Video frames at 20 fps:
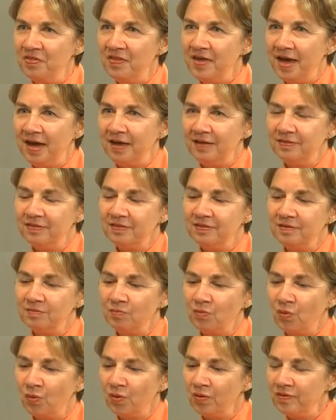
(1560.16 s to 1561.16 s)
that the
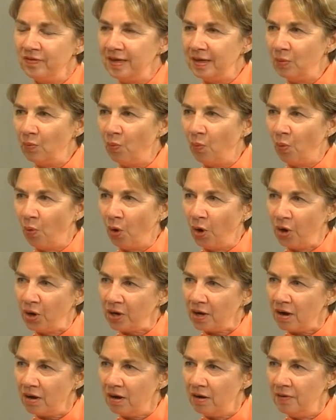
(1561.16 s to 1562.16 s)
more they
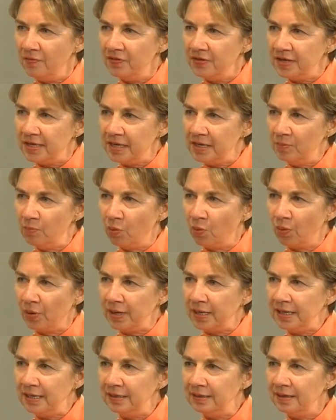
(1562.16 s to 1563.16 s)
work on the
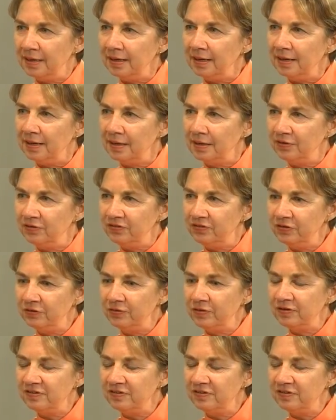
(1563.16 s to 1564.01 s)
keyboarding and do the